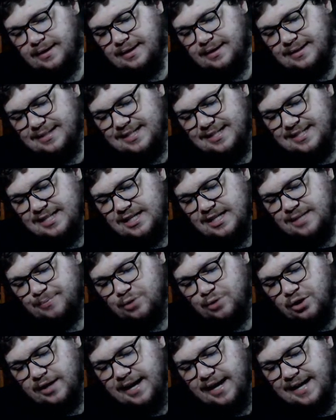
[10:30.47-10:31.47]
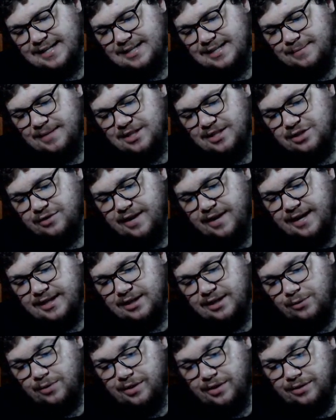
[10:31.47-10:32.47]
Since this book has him
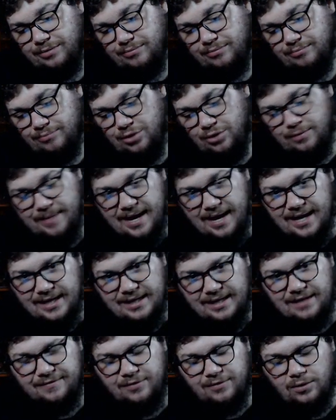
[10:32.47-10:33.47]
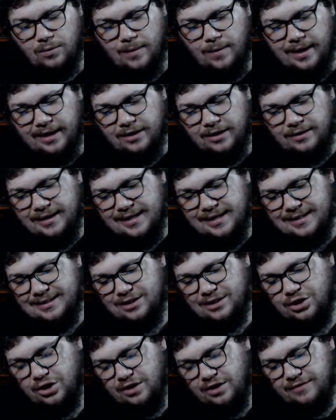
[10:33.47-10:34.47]
interacting with humanity for a while, it
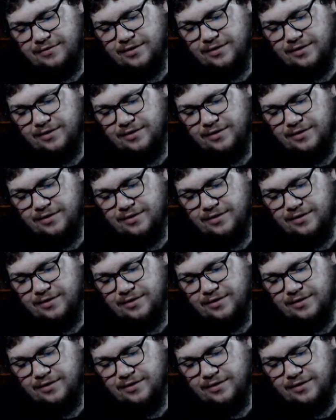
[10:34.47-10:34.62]
could have